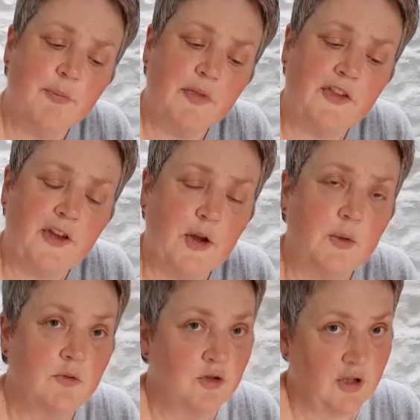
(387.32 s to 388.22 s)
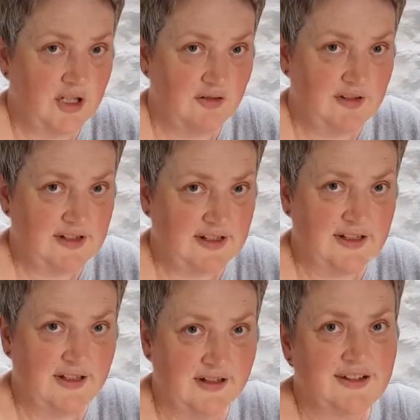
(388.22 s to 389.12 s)
So try to
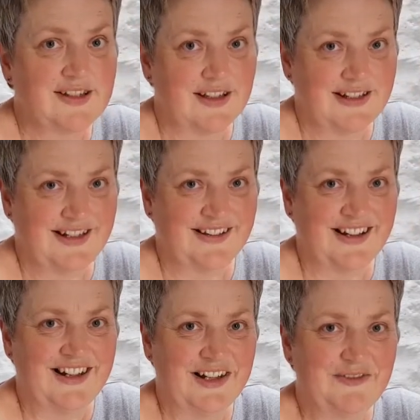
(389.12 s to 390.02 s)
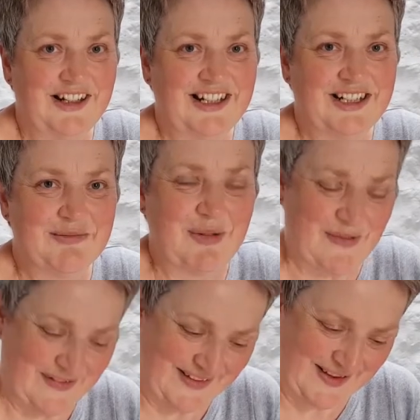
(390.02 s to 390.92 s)
resist signing that lovely little box.